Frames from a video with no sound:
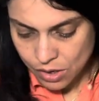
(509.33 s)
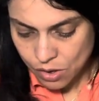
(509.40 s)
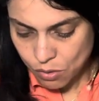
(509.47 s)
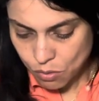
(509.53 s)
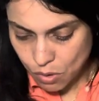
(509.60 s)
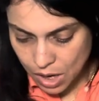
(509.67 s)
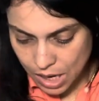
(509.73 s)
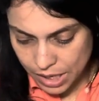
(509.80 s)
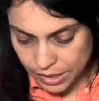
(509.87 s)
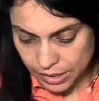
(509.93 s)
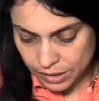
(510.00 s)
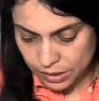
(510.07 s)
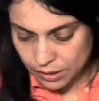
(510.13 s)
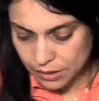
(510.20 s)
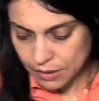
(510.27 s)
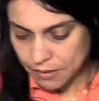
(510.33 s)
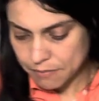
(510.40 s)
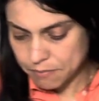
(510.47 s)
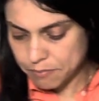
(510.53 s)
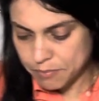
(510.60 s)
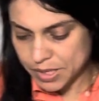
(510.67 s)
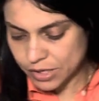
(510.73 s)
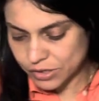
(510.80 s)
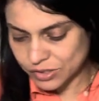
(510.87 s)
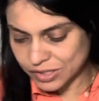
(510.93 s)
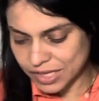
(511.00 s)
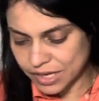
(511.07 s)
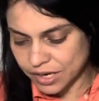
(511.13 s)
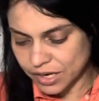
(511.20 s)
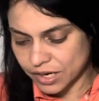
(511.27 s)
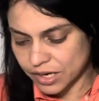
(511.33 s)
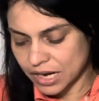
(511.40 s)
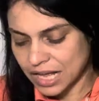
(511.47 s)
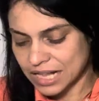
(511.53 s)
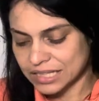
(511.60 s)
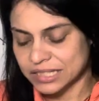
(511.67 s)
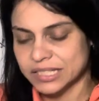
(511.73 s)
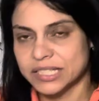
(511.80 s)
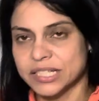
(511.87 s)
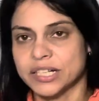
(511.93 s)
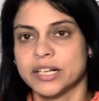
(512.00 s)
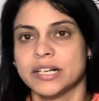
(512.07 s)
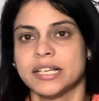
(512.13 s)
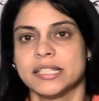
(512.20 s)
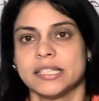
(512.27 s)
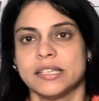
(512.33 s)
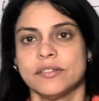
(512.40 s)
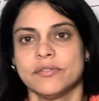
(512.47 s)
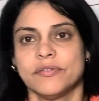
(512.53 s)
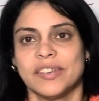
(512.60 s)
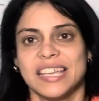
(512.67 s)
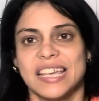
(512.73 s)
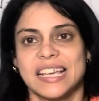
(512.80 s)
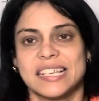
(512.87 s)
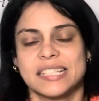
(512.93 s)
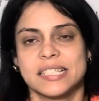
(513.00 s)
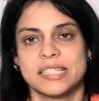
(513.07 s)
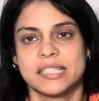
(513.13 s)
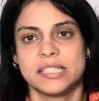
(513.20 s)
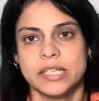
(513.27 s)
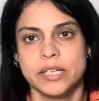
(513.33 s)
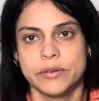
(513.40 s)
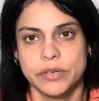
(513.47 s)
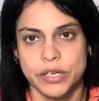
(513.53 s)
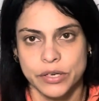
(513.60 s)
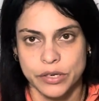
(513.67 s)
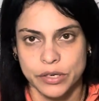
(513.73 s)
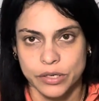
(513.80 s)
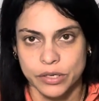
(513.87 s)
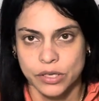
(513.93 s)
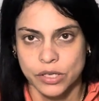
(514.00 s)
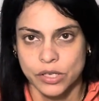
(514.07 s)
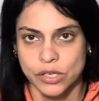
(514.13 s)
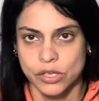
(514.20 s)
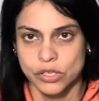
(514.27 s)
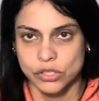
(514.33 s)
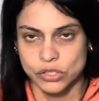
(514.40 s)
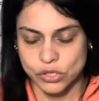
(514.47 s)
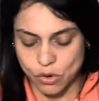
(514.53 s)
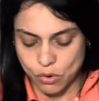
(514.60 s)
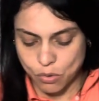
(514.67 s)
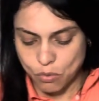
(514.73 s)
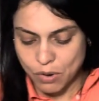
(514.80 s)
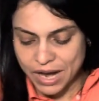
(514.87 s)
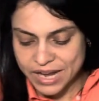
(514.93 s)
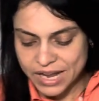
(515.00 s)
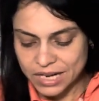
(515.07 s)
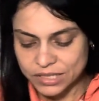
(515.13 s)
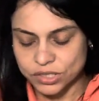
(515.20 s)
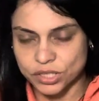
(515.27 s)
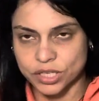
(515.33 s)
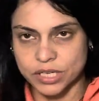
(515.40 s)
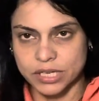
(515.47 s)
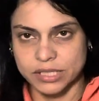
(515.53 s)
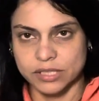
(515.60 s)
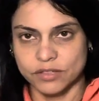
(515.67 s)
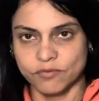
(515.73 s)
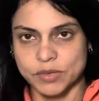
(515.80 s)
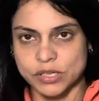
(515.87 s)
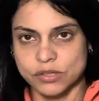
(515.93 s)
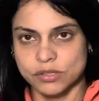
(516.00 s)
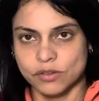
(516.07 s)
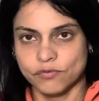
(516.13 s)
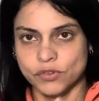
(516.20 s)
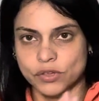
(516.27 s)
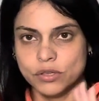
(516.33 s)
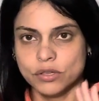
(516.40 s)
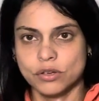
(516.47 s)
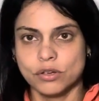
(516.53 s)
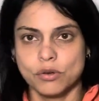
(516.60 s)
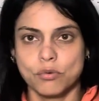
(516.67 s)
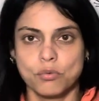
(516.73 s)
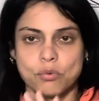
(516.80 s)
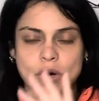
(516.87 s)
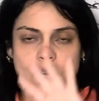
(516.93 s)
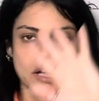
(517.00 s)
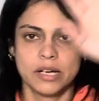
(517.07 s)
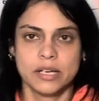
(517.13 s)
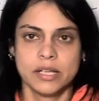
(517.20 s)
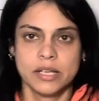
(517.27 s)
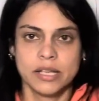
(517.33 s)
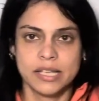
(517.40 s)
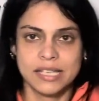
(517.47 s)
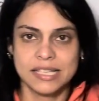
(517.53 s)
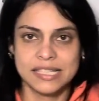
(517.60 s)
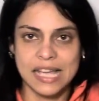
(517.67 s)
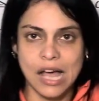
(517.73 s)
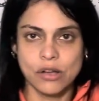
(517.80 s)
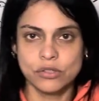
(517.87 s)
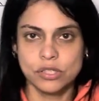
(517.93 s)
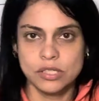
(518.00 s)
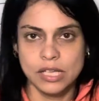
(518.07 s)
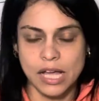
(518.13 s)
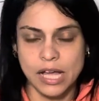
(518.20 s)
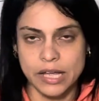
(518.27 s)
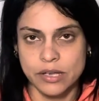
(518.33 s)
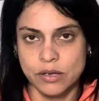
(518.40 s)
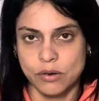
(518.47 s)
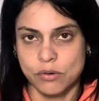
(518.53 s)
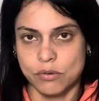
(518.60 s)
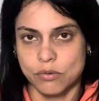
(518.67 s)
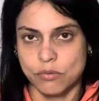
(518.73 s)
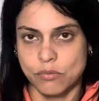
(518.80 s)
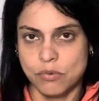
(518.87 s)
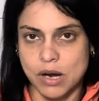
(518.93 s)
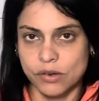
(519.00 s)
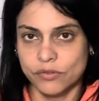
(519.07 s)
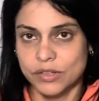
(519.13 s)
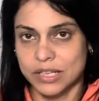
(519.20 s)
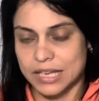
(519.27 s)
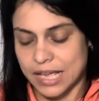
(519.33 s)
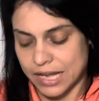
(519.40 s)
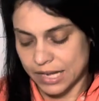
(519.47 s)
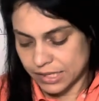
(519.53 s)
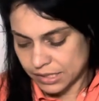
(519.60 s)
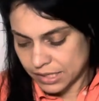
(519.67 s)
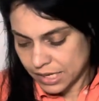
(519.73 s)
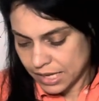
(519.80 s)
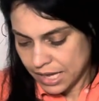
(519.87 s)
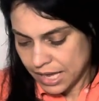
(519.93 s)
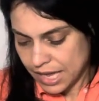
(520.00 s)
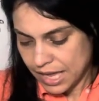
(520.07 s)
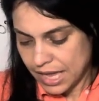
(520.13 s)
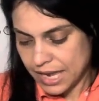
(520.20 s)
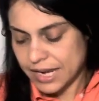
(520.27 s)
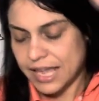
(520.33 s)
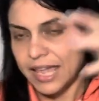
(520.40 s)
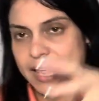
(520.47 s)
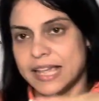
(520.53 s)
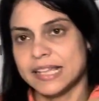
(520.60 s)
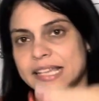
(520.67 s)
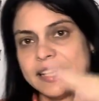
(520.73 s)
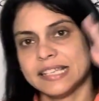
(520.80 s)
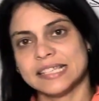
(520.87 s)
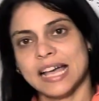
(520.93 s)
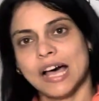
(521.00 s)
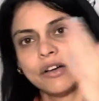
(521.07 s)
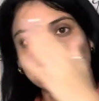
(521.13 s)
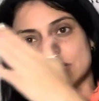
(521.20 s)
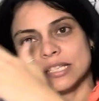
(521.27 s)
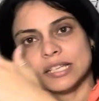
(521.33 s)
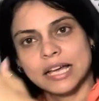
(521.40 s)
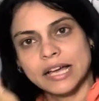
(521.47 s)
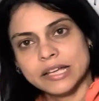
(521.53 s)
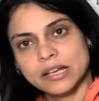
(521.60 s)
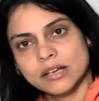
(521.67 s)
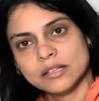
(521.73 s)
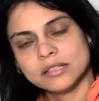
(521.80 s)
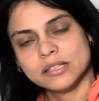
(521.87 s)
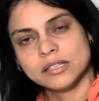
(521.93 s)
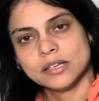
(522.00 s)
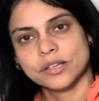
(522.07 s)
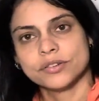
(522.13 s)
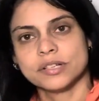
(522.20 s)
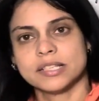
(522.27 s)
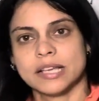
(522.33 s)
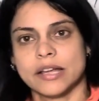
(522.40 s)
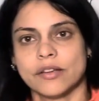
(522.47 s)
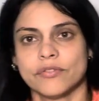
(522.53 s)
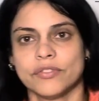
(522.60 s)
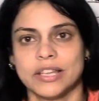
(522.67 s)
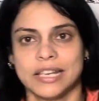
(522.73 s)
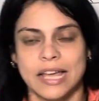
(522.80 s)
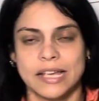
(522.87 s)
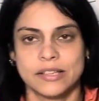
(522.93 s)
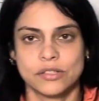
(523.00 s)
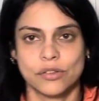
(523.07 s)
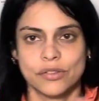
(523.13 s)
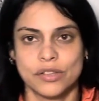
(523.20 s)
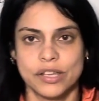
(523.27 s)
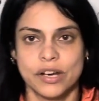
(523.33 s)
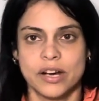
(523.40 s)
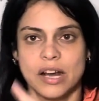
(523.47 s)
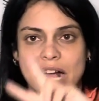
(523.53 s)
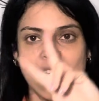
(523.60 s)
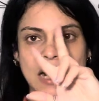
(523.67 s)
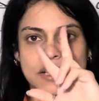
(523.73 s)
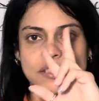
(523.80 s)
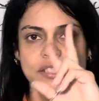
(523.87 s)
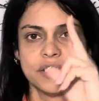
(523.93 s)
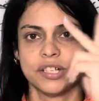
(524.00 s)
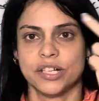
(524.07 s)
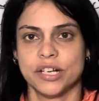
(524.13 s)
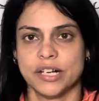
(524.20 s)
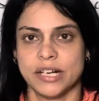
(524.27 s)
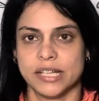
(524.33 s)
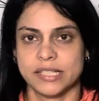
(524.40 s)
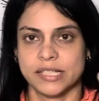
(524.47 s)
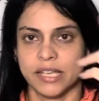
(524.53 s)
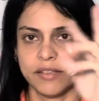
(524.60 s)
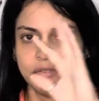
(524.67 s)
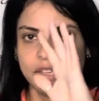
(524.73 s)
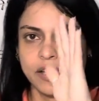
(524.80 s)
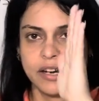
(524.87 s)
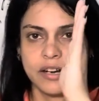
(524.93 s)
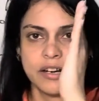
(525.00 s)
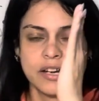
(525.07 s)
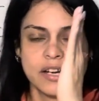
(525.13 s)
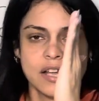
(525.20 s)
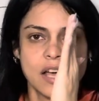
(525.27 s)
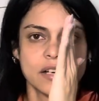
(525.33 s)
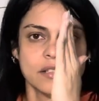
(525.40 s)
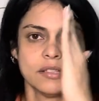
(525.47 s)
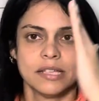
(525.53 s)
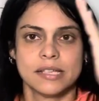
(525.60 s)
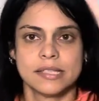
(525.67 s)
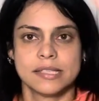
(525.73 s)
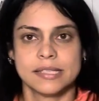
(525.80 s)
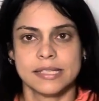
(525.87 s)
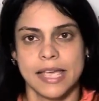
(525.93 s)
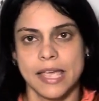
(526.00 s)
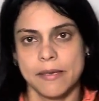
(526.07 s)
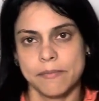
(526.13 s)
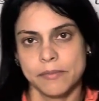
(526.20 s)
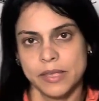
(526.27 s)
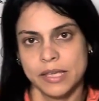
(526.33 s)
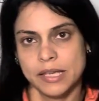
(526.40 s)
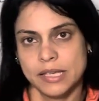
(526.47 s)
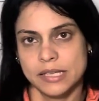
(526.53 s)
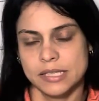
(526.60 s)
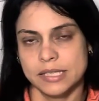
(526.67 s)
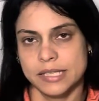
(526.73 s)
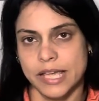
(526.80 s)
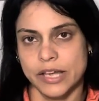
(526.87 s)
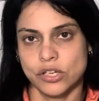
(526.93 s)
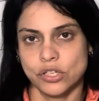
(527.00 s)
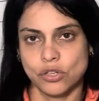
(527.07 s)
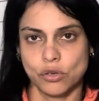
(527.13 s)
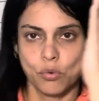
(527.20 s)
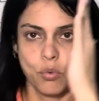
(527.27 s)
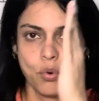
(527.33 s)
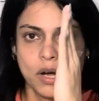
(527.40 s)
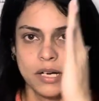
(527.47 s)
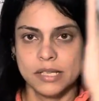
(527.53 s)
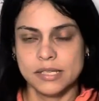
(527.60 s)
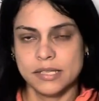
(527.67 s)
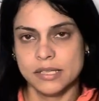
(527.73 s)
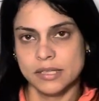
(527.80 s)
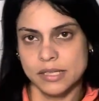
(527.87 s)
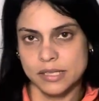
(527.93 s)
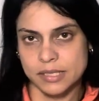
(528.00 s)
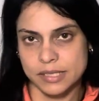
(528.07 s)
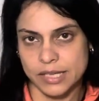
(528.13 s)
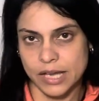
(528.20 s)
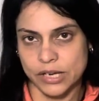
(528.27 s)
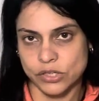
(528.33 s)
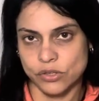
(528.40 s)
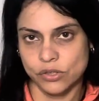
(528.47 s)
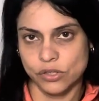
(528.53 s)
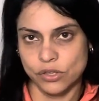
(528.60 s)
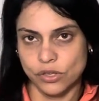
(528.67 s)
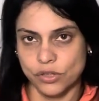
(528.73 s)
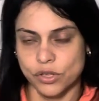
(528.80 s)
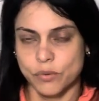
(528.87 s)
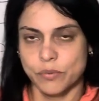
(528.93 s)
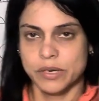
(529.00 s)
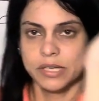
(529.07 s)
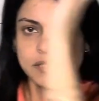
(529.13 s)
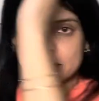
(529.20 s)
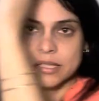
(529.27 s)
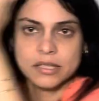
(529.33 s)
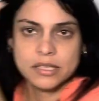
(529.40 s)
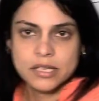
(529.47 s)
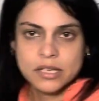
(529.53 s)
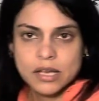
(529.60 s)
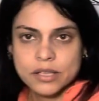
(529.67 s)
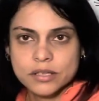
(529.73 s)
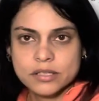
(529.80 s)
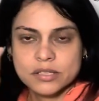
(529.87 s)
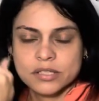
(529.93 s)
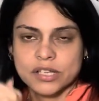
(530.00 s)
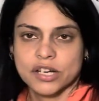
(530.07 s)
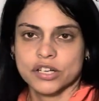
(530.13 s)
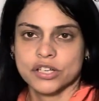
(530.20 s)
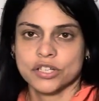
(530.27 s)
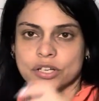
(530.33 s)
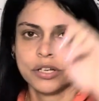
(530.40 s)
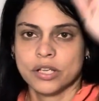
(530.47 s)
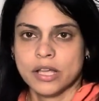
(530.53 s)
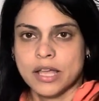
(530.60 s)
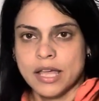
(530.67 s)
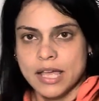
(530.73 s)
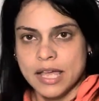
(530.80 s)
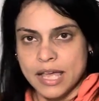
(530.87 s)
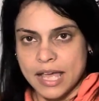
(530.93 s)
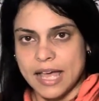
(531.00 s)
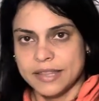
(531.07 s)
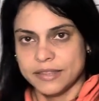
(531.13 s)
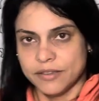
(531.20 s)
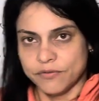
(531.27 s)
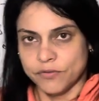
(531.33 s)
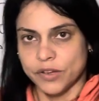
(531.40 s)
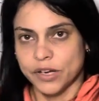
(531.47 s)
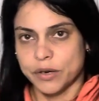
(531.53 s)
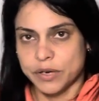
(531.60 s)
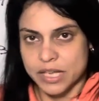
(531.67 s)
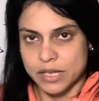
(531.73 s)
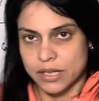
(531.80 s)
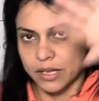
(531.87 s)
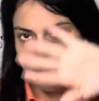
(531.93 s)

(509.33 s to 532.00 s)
Why? Because they are alternative exterior. So why alternative? Because if you look, 1 is outside one of the line and 8 is outside on the other side of the line. So they are alternative. They are not on the same section. One is in this section, the other one is in the other section at the very